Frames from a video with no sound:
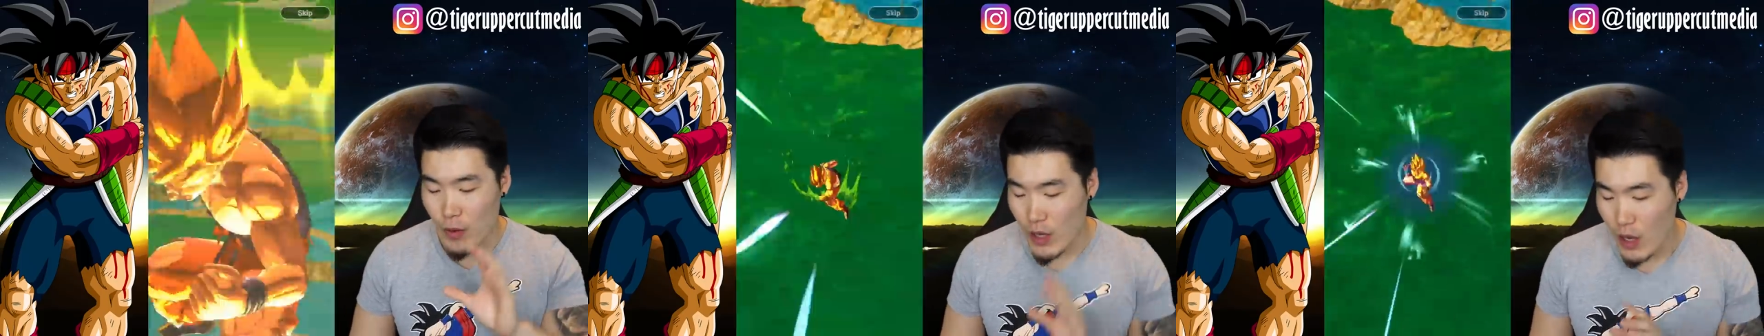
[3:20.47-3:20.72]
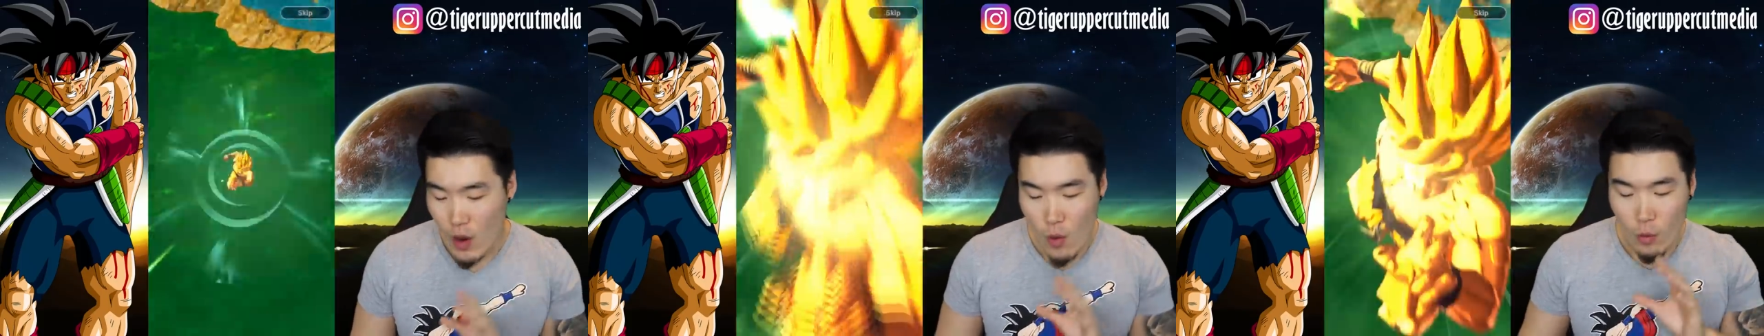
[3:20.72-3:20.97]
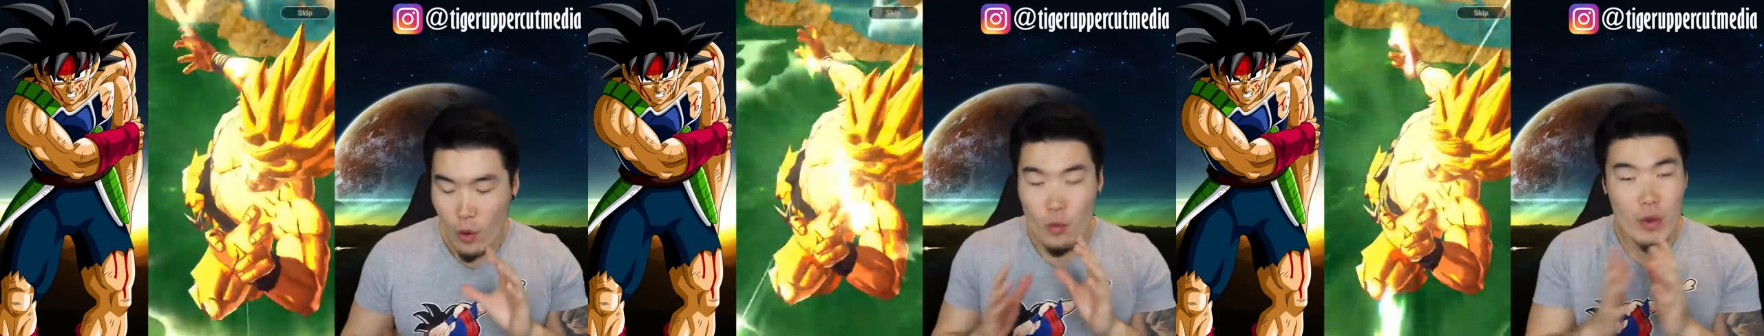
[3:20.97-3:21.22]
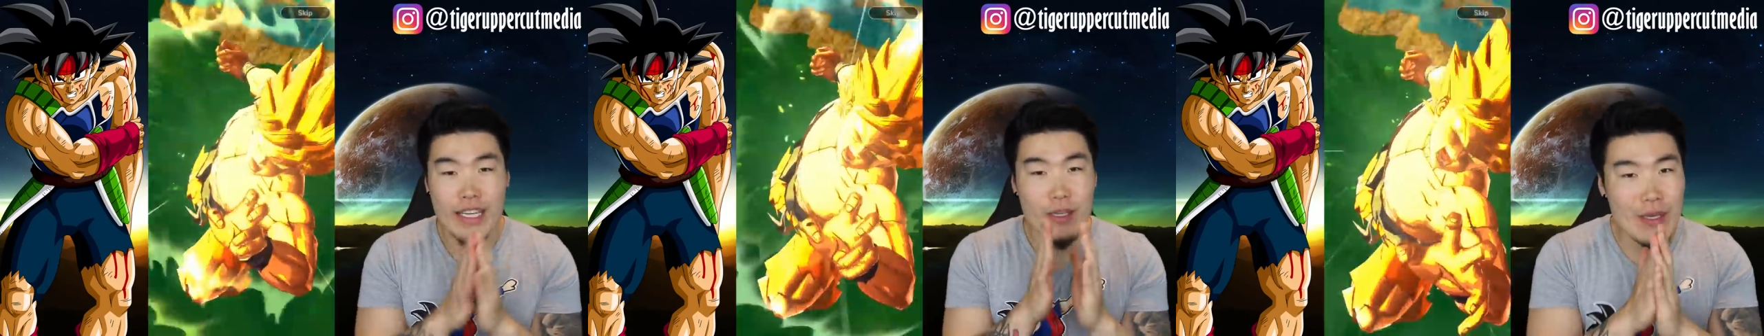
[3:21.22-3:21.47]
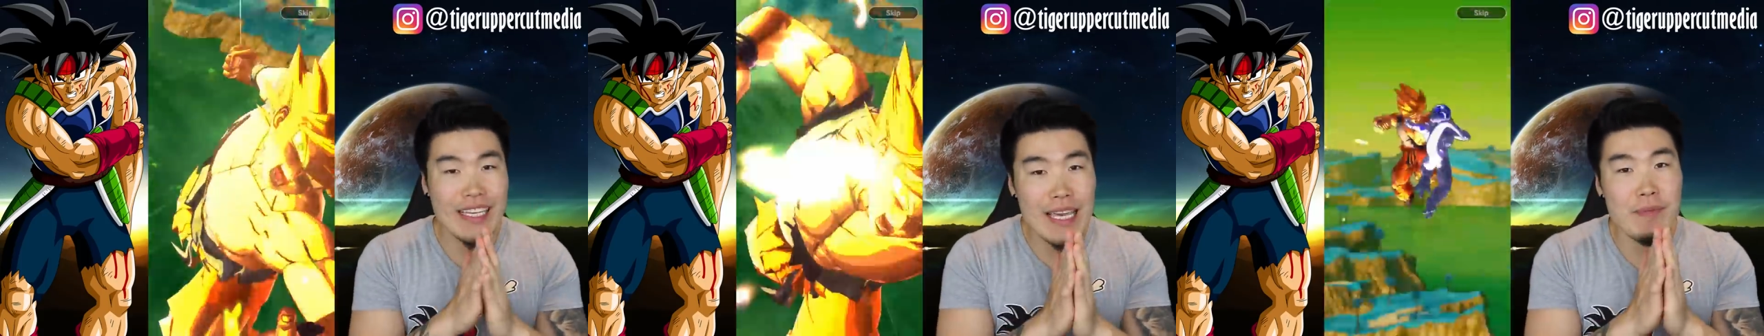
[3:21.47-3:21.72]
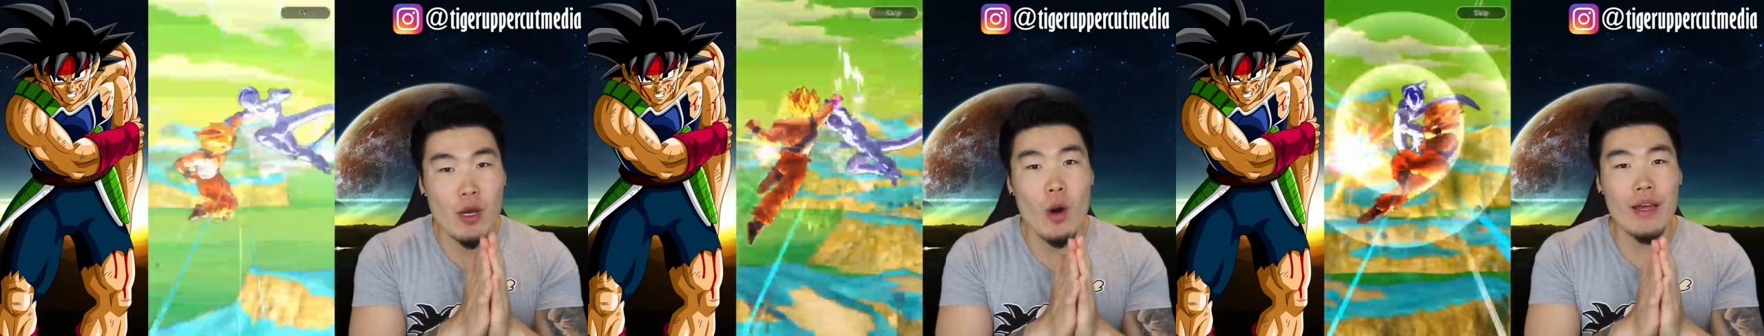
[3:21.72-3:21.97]
We
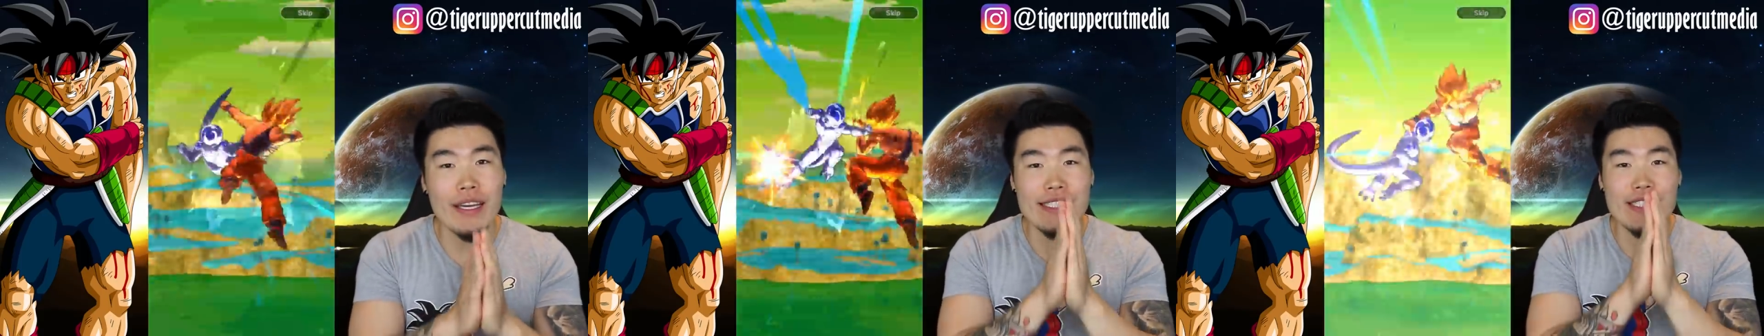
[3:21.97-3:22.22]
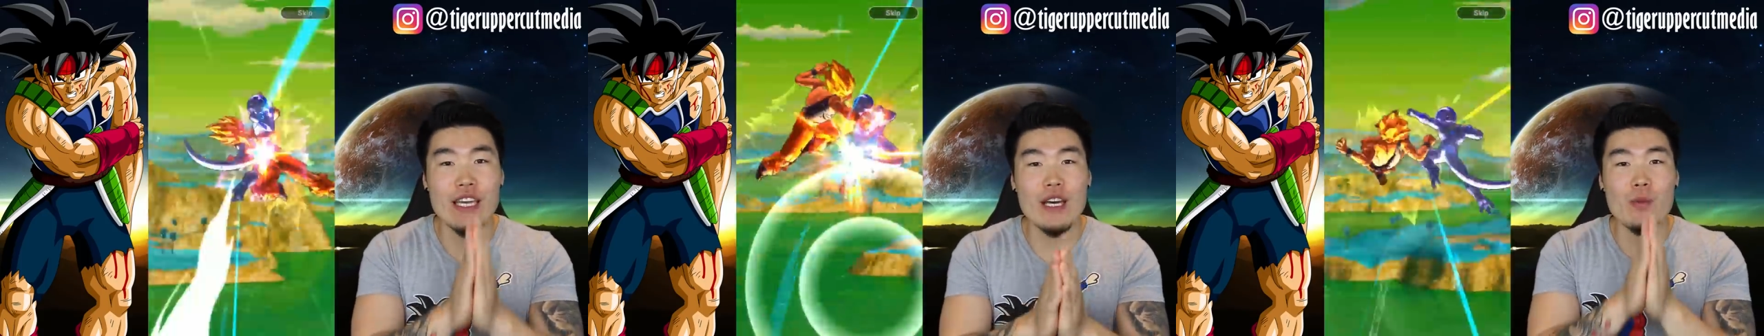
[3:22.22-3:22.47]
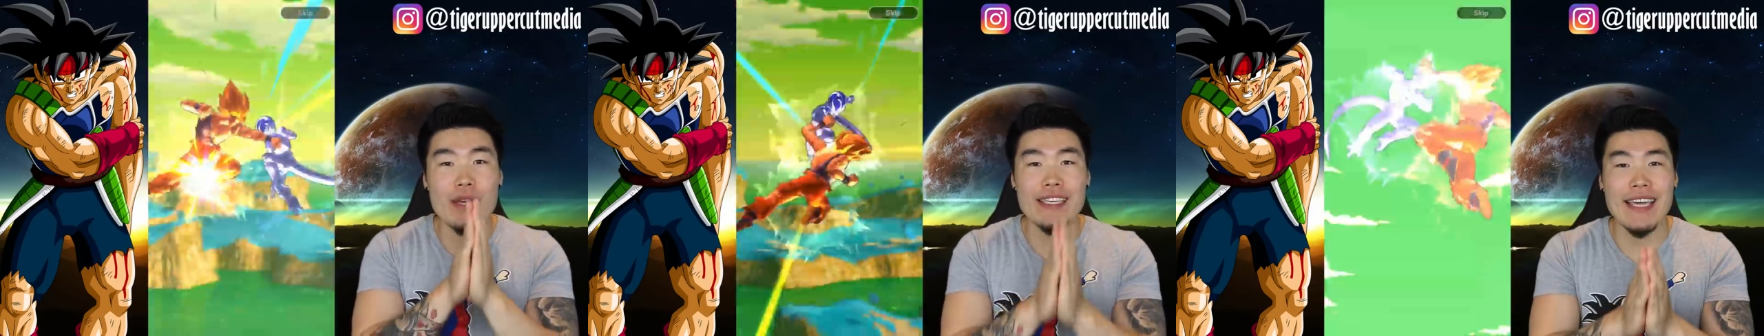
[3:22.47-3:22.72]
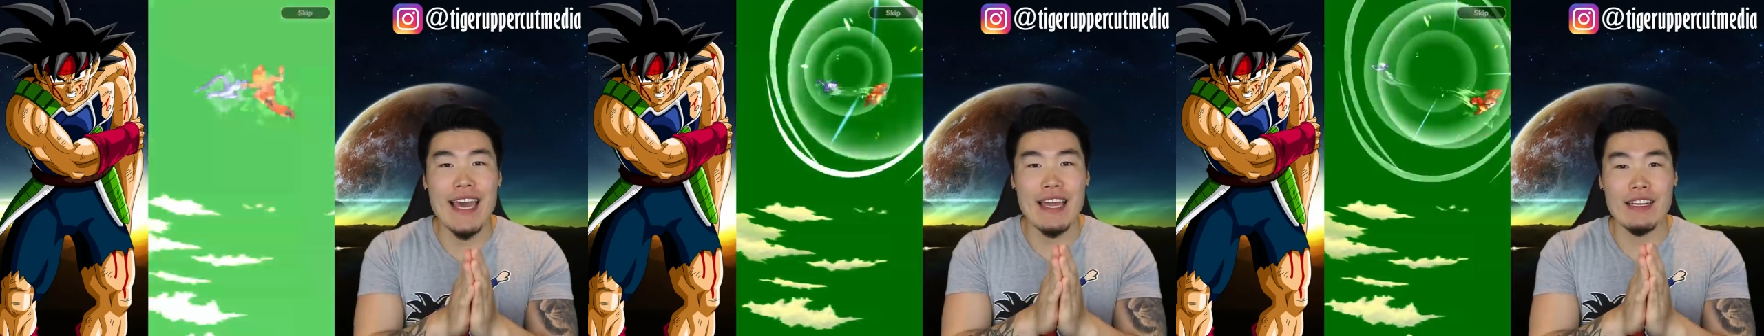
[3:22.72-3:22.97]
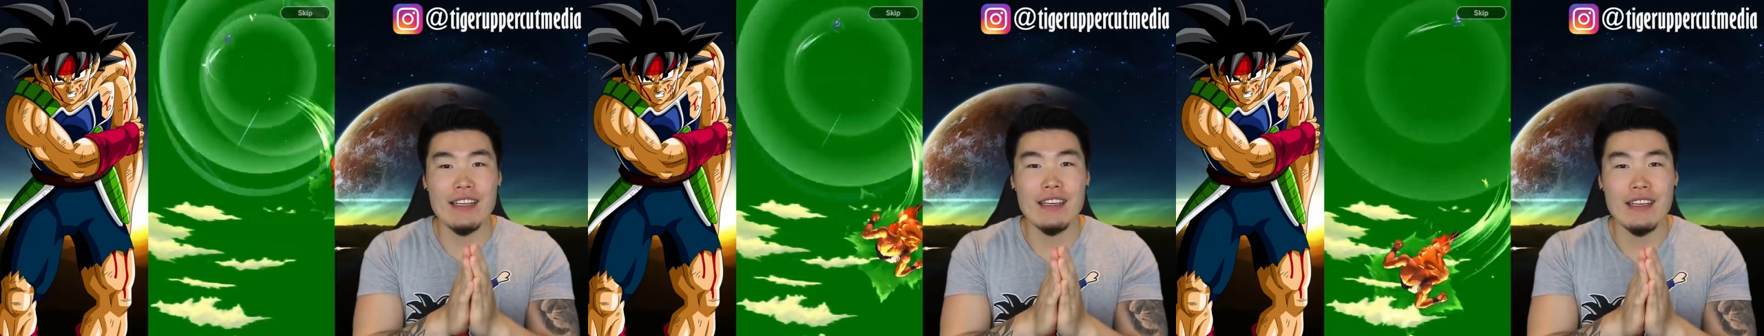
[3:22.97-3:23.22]
keep going until we get.